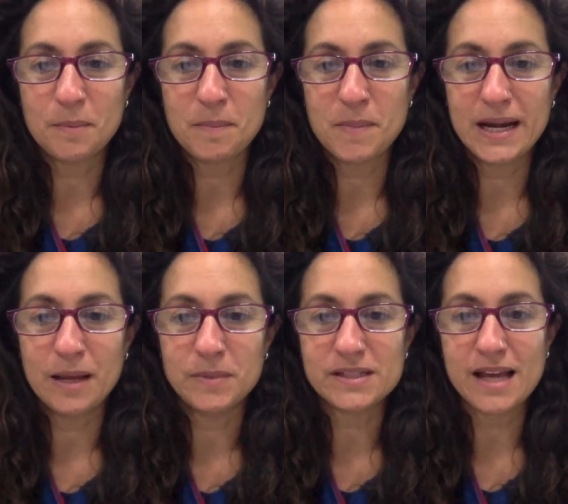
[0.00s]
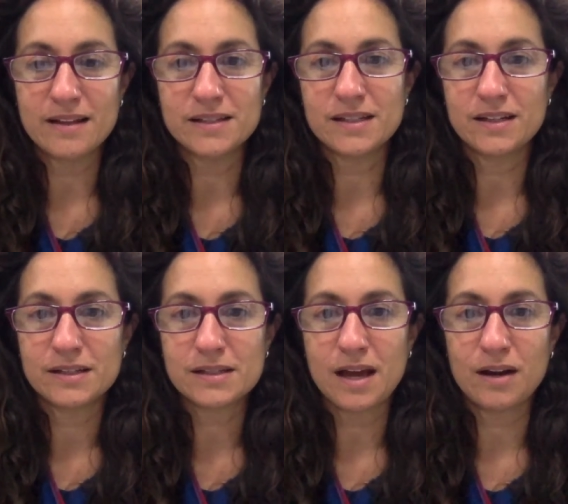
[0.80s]
My name is Allison
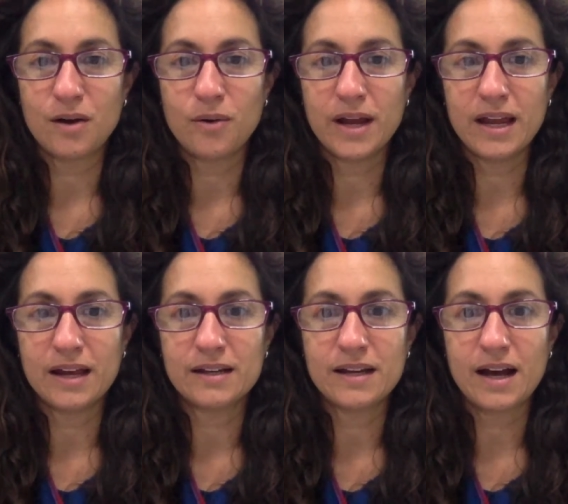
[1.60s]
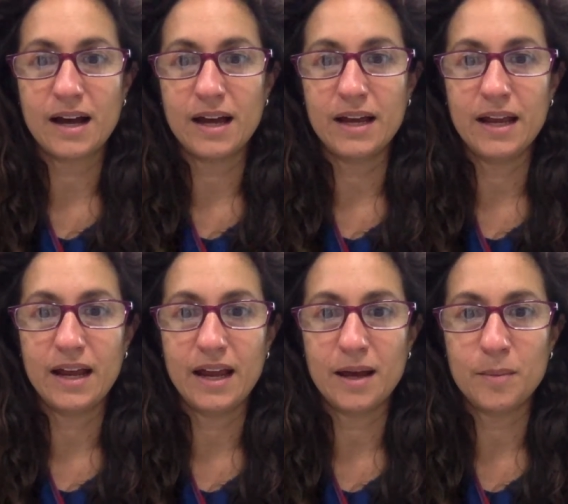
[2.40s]
Casado, and I
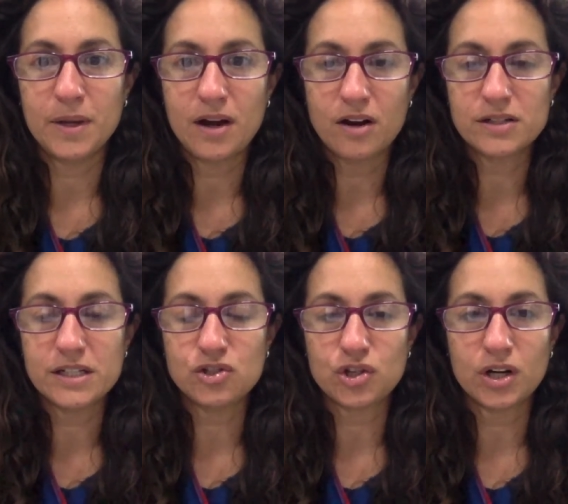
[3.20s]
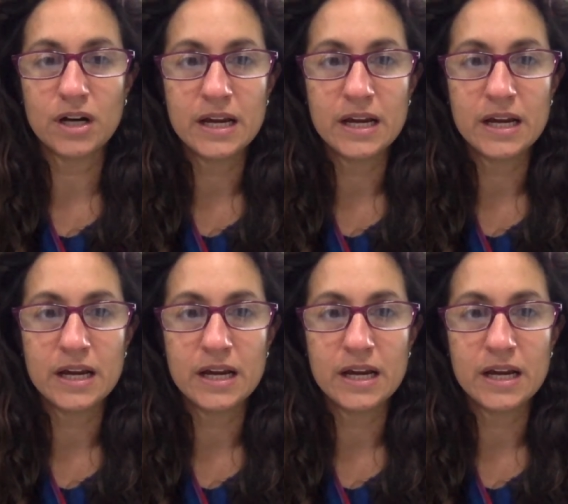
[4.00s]
am an art teacher